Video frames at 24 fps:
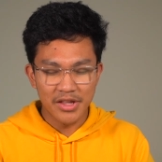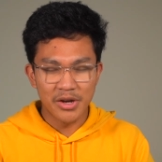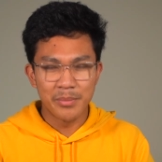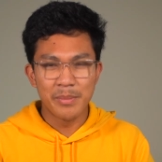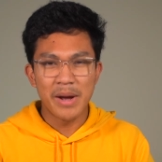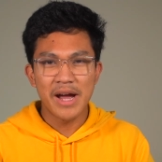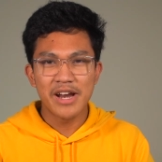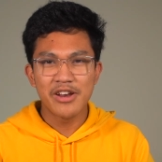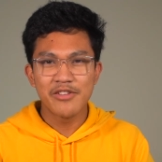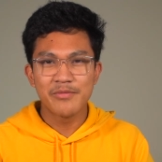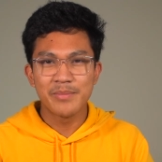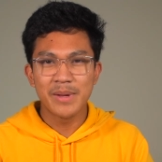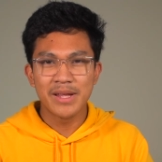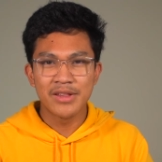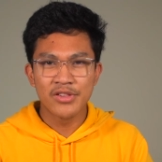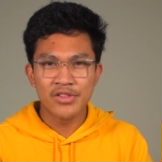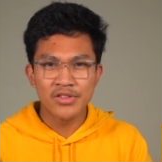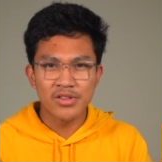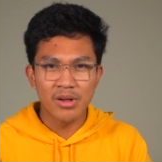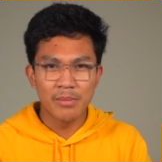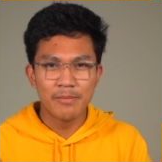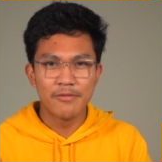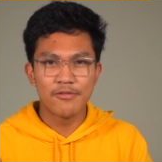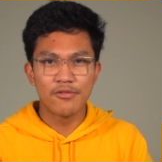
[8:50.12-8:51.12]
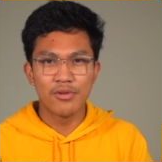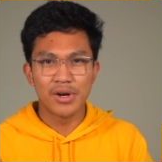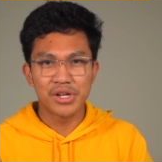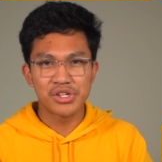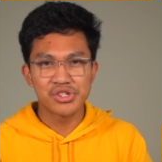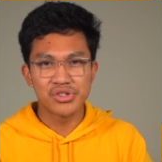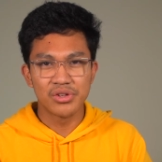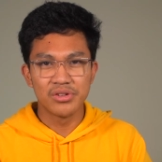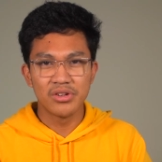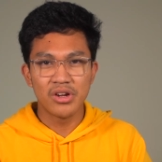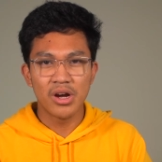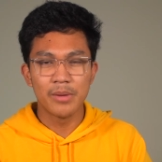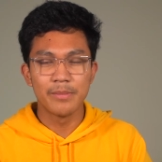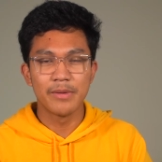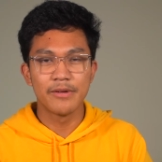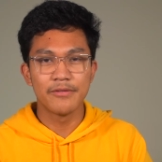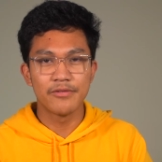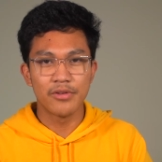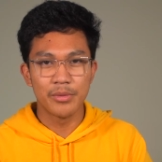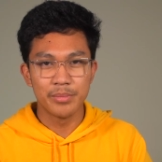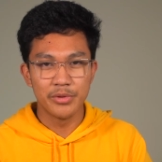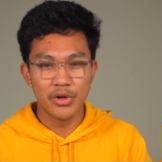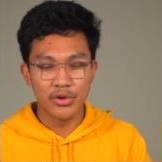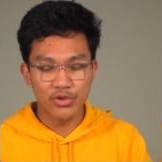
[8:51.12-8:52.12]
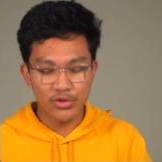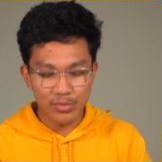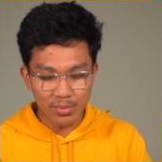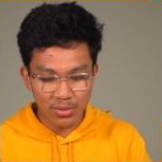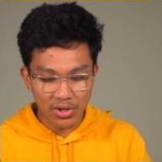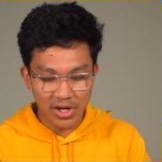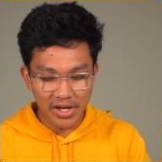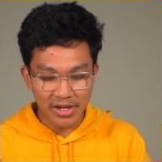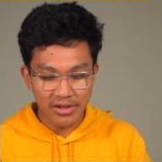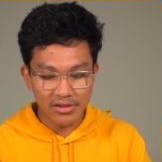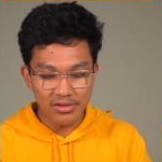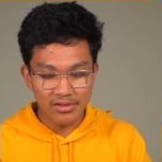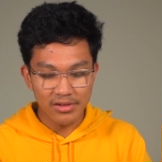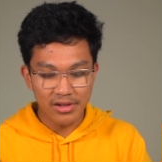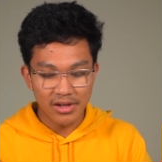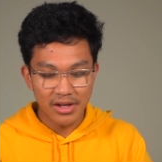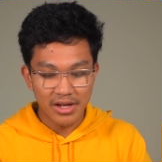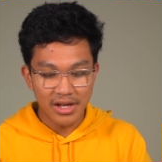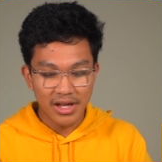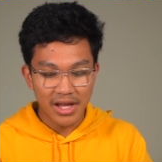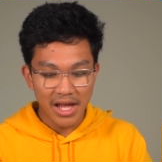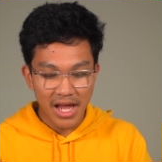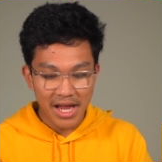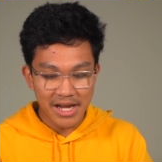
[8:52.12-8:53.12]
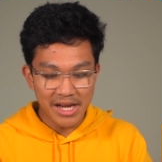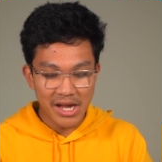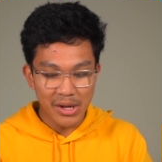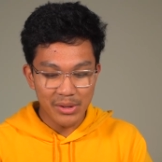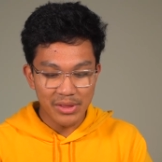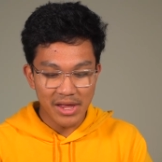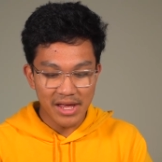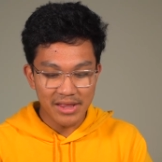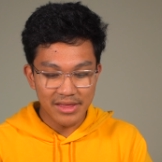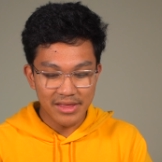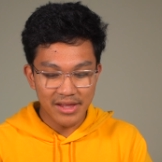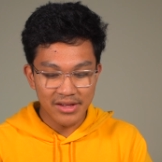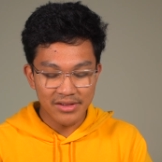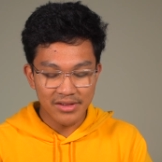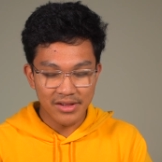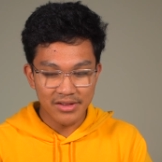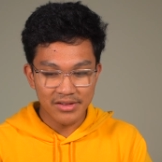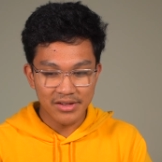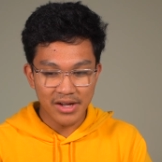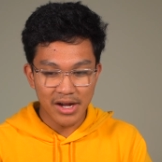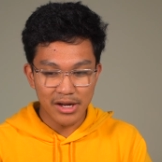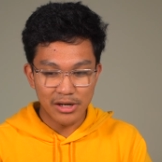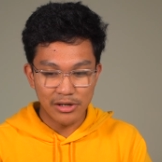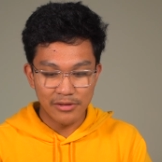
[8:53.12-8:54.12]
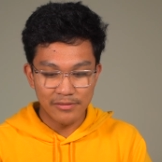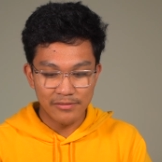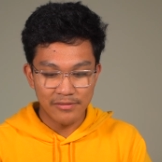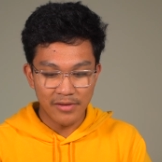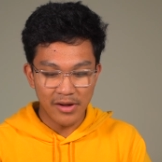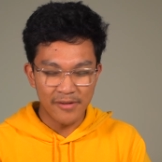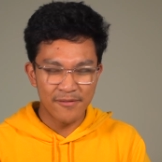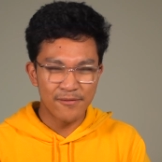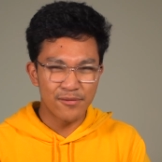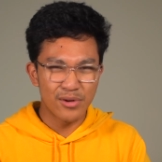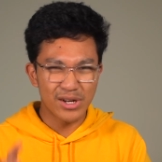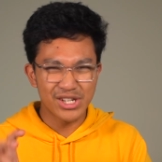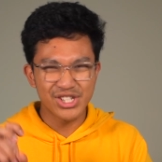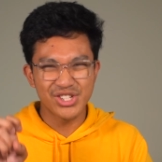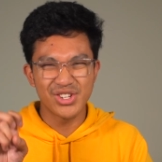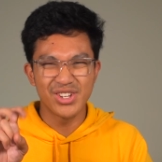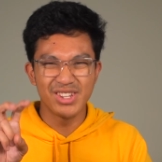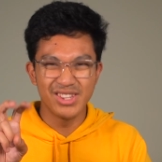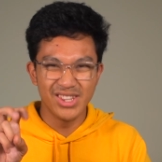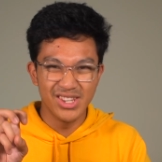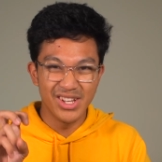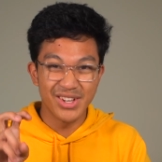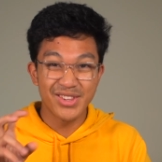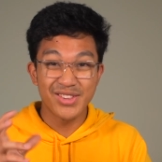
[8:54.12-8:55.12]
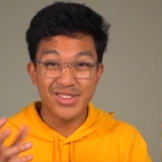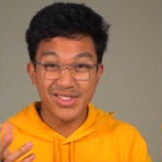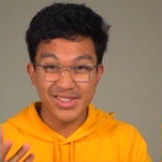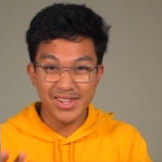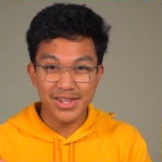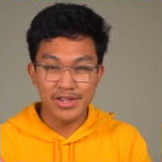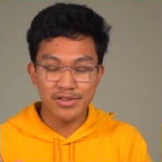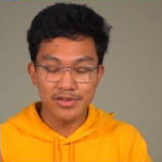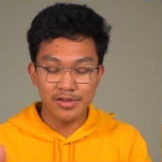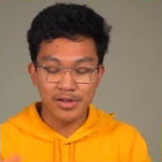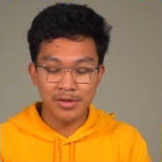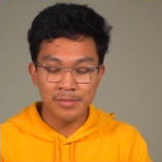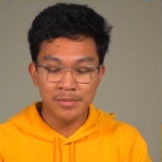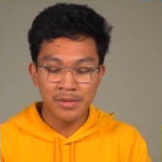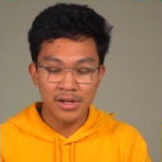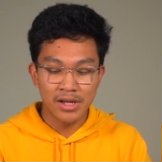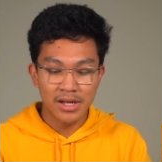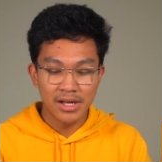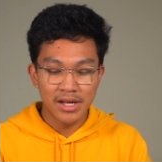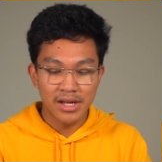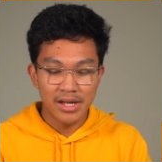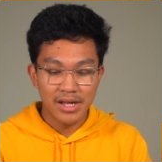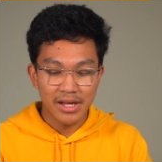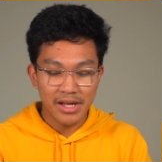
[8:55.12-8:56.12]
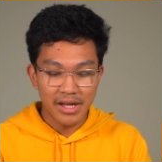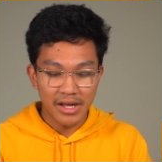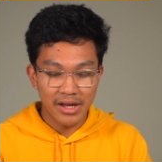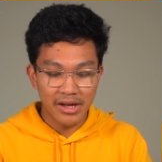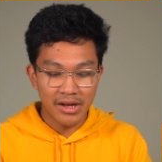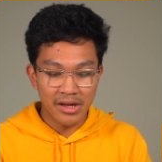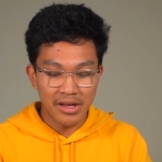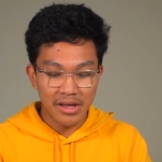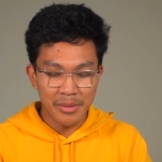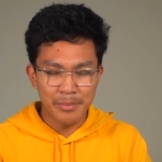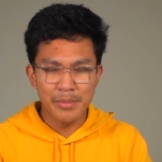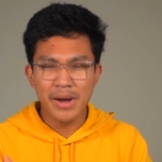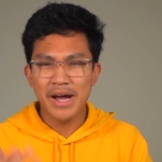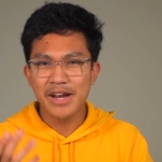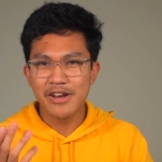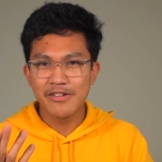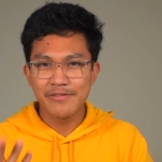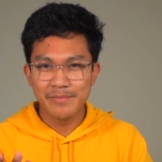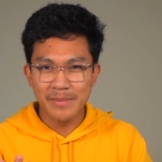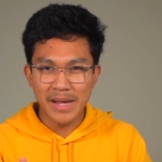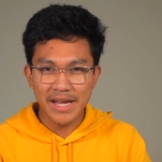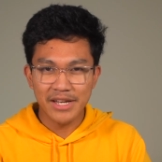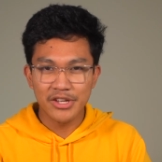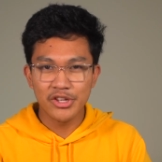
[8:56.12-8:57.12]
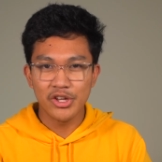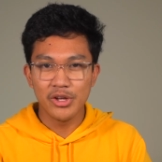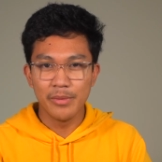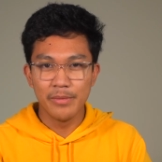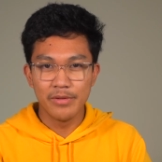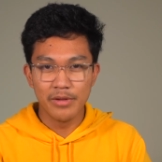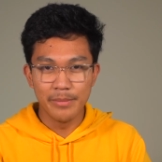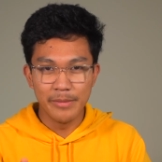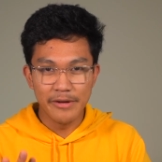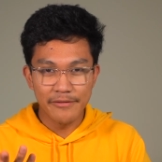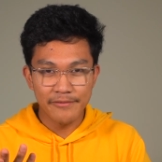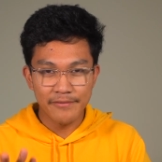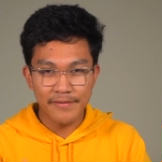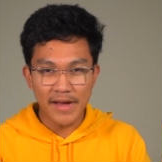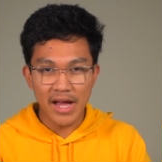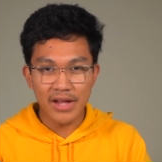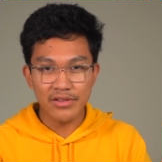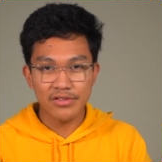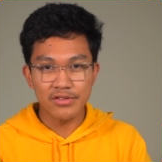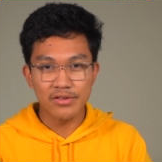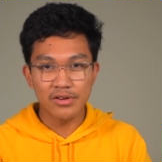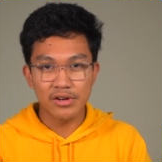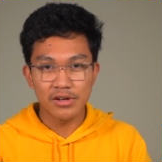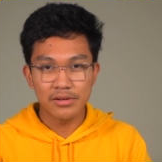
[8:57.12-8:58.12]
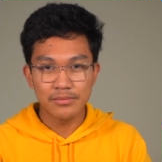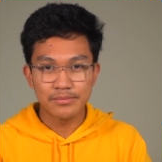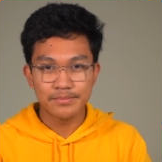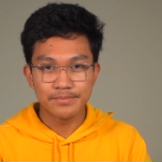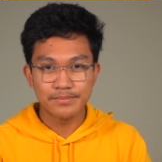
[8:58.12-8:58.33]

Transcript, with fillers: There might have been some friction coming from those springs, and now that this is kind of a frictionless system, it might have made cubes a bit faster.